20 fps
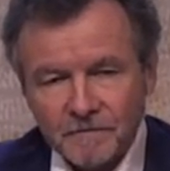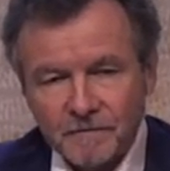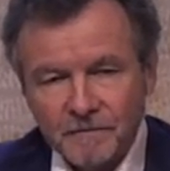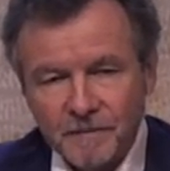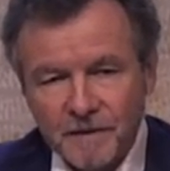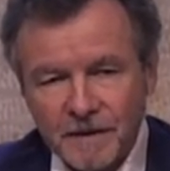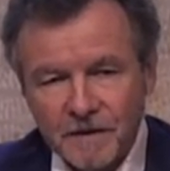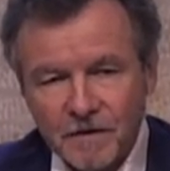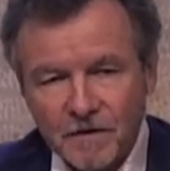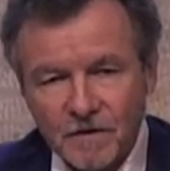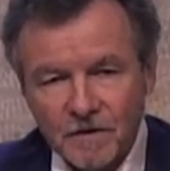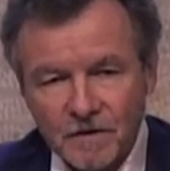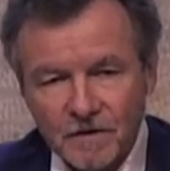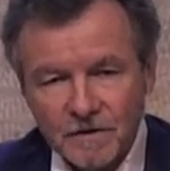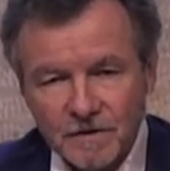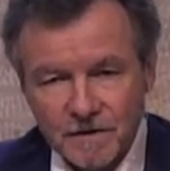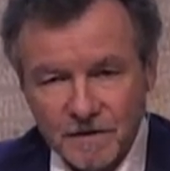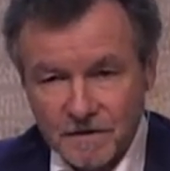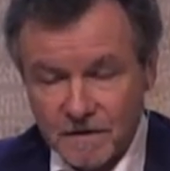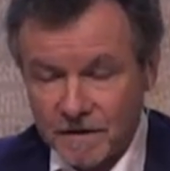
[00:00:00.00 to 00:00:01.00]

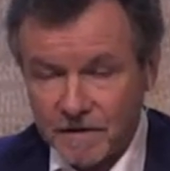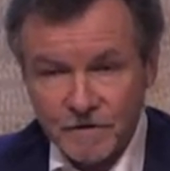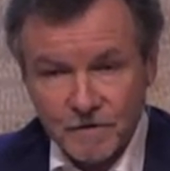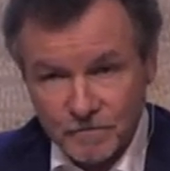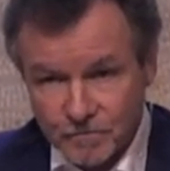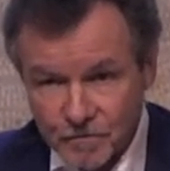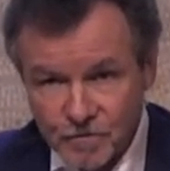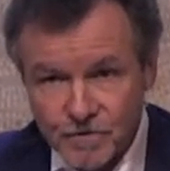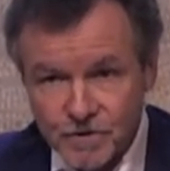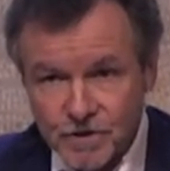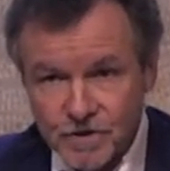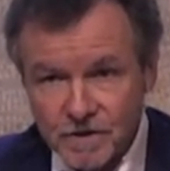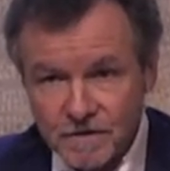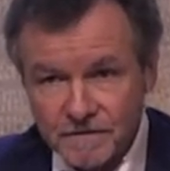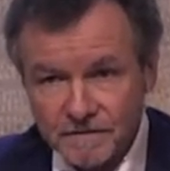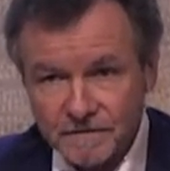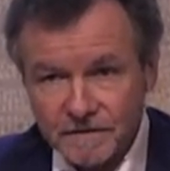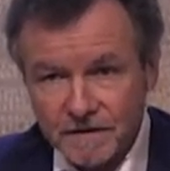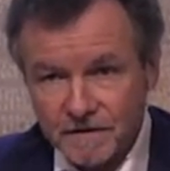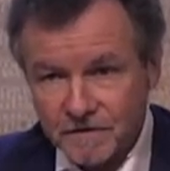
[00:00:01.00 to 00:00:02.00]
because it's crucial.
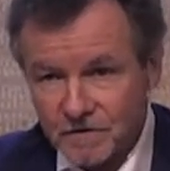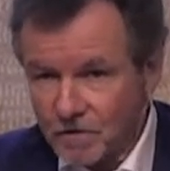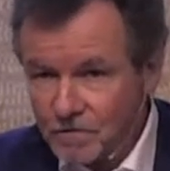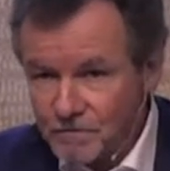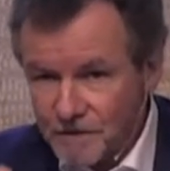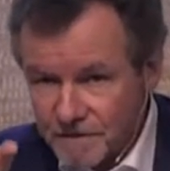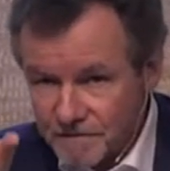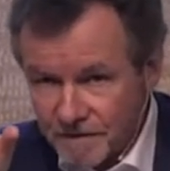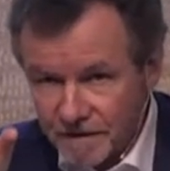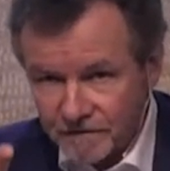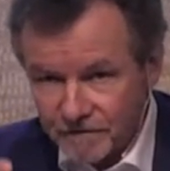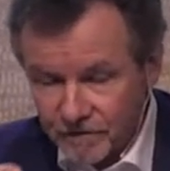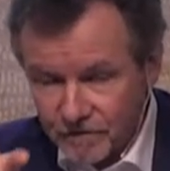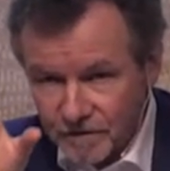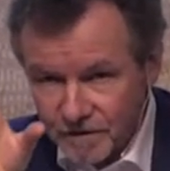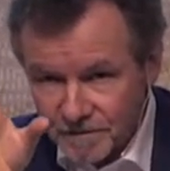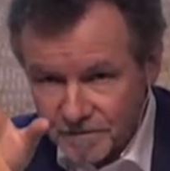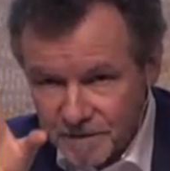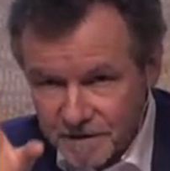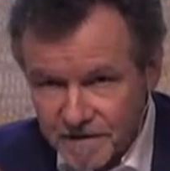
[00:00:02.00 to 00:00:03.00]
It's always meant for a
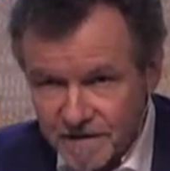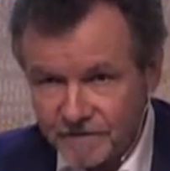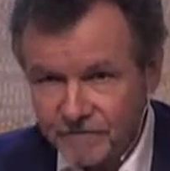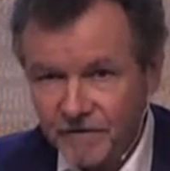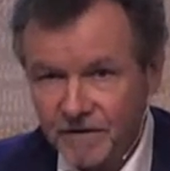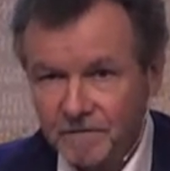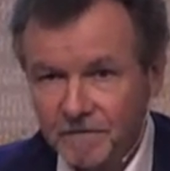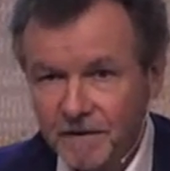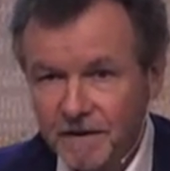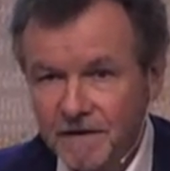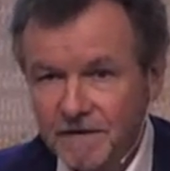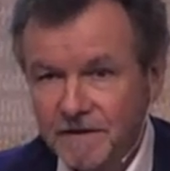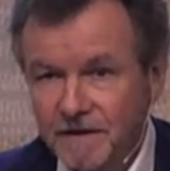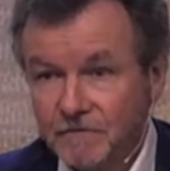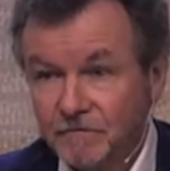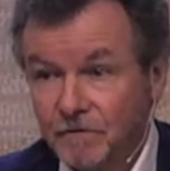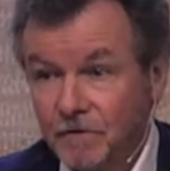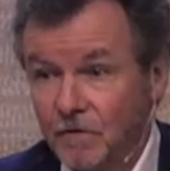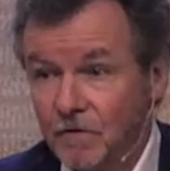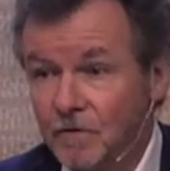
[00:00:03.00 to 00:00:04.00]
specific place
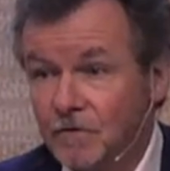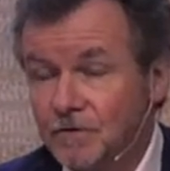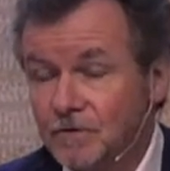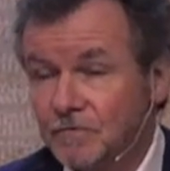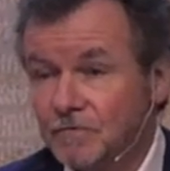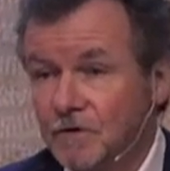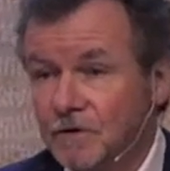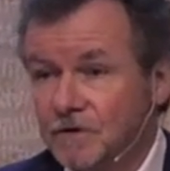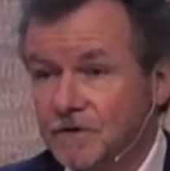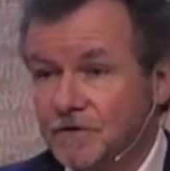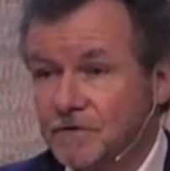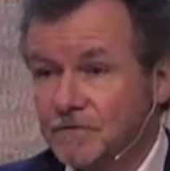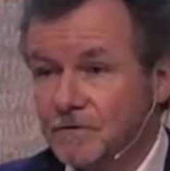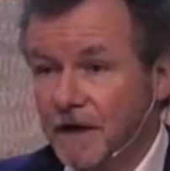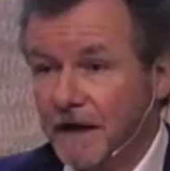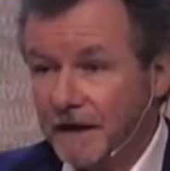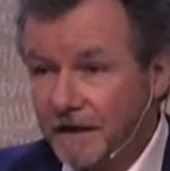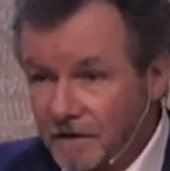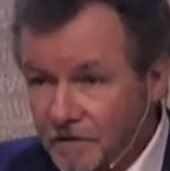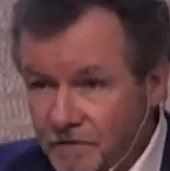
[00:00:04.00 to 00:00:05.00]
and also wants to
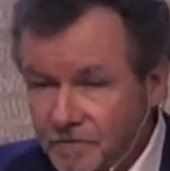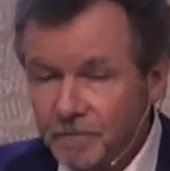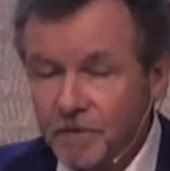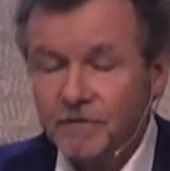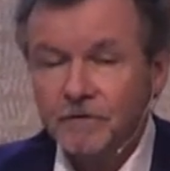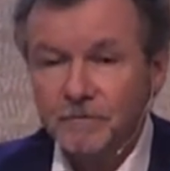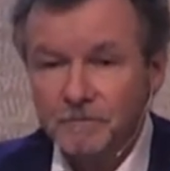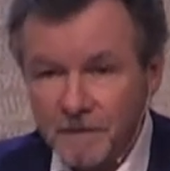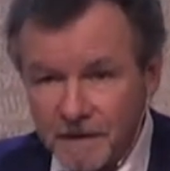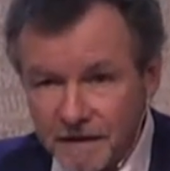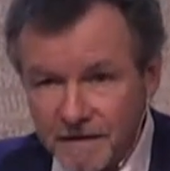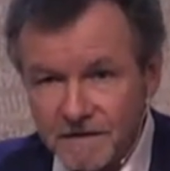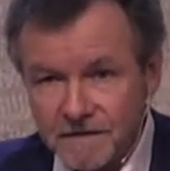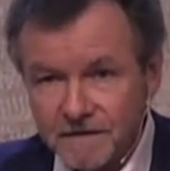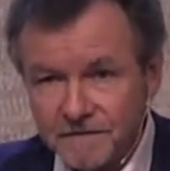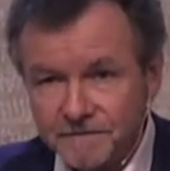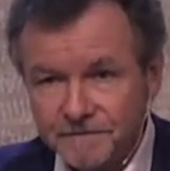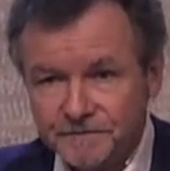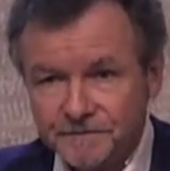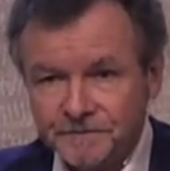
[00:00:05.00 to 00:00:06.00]
act upon the
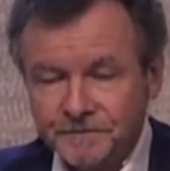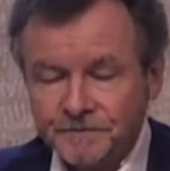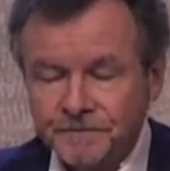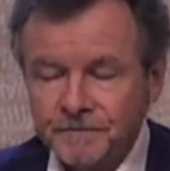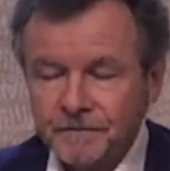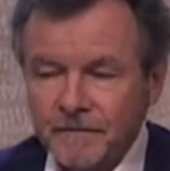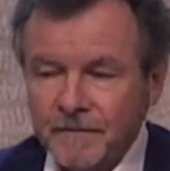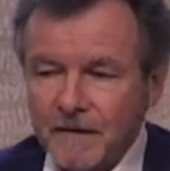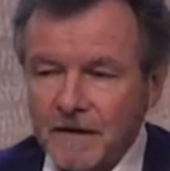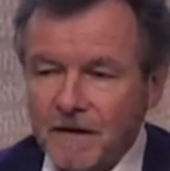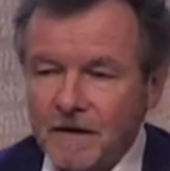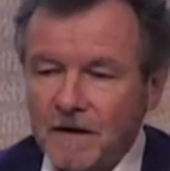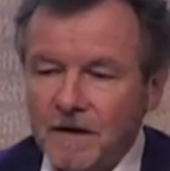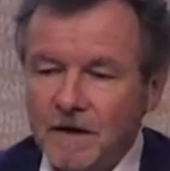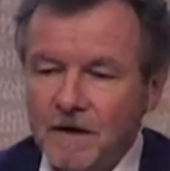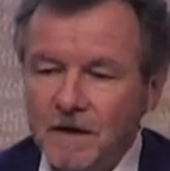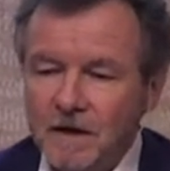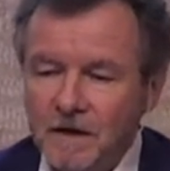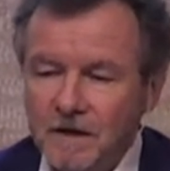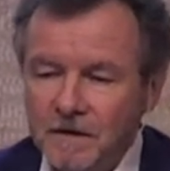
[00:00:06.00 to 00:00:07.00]
place.
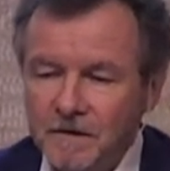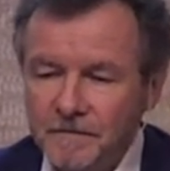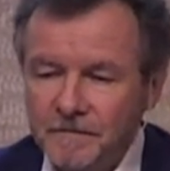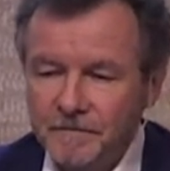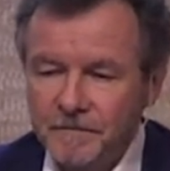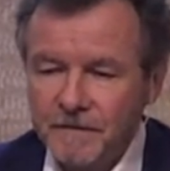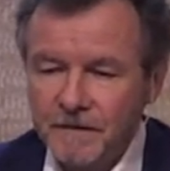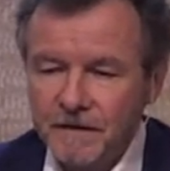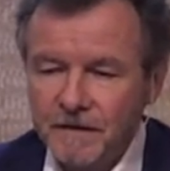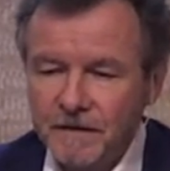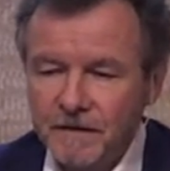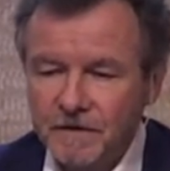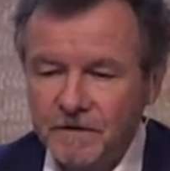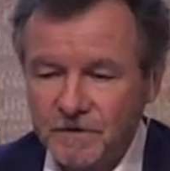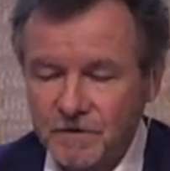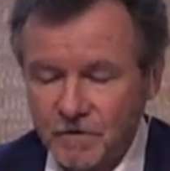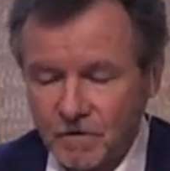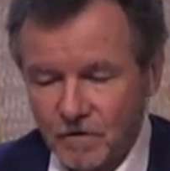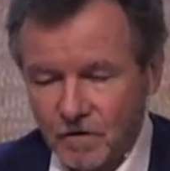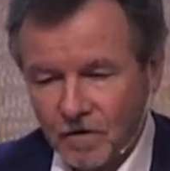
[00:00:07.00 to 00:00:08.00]
Um,
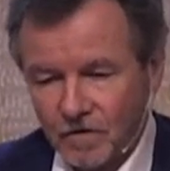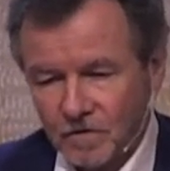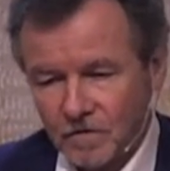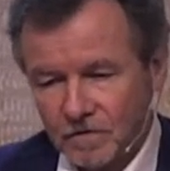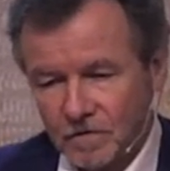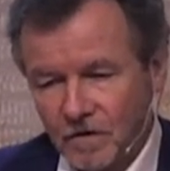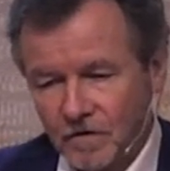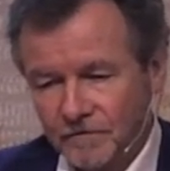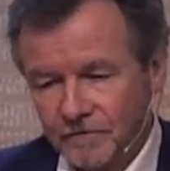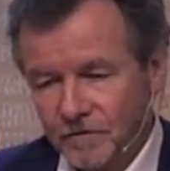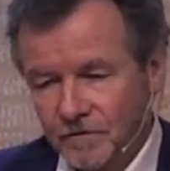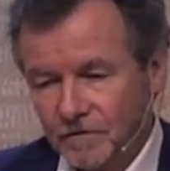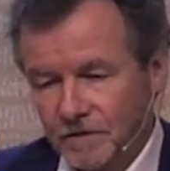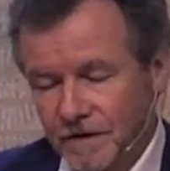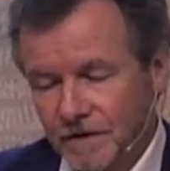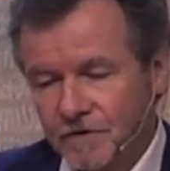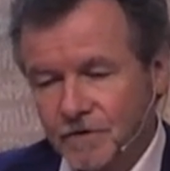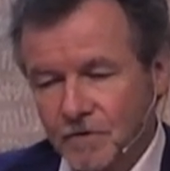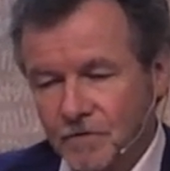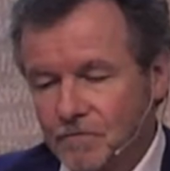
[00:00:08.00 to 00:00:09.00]
it's often,
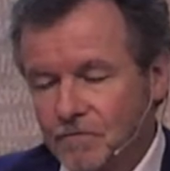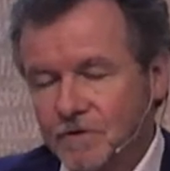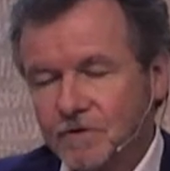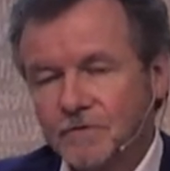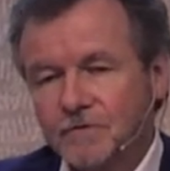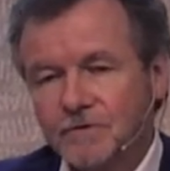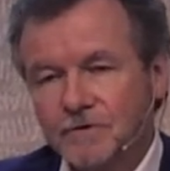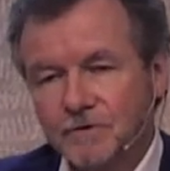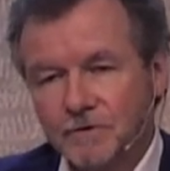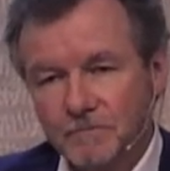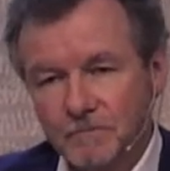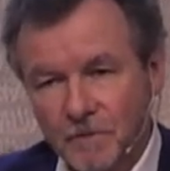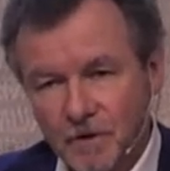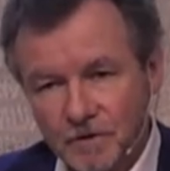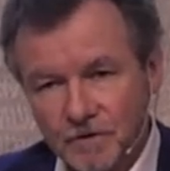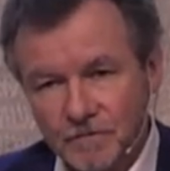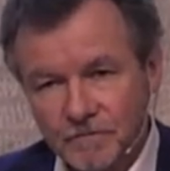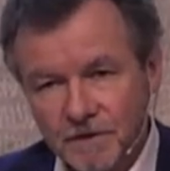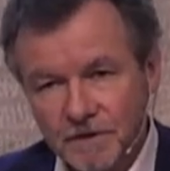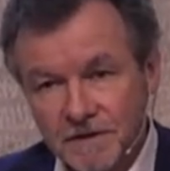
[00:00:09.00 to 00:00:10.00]
it's always also a
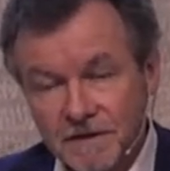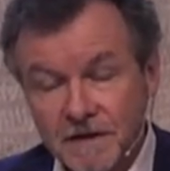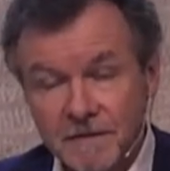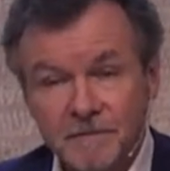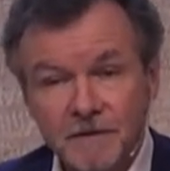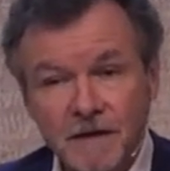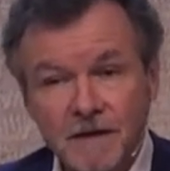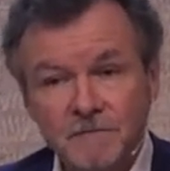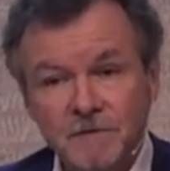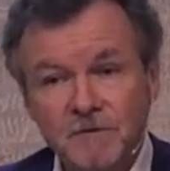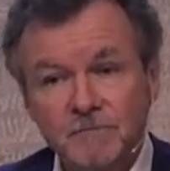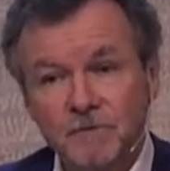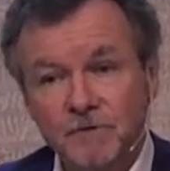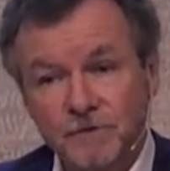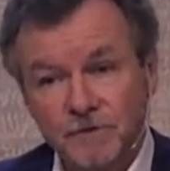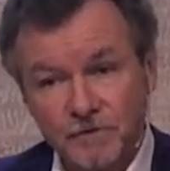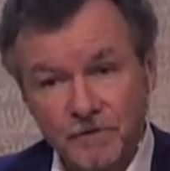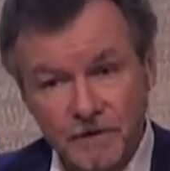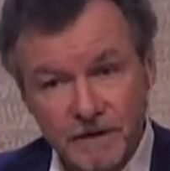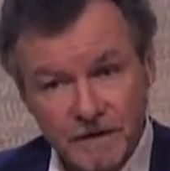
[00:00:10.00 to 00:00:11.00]
monument, sometimes a
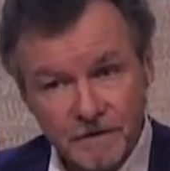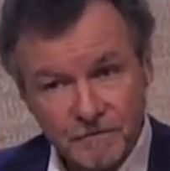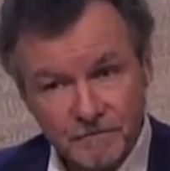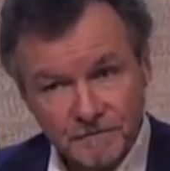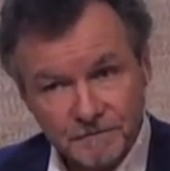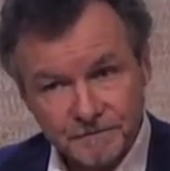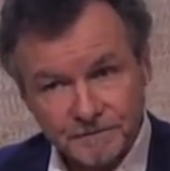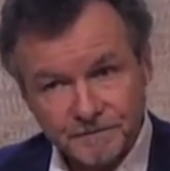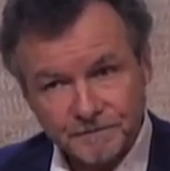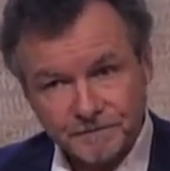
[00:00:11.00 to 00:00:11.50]
mausoleum.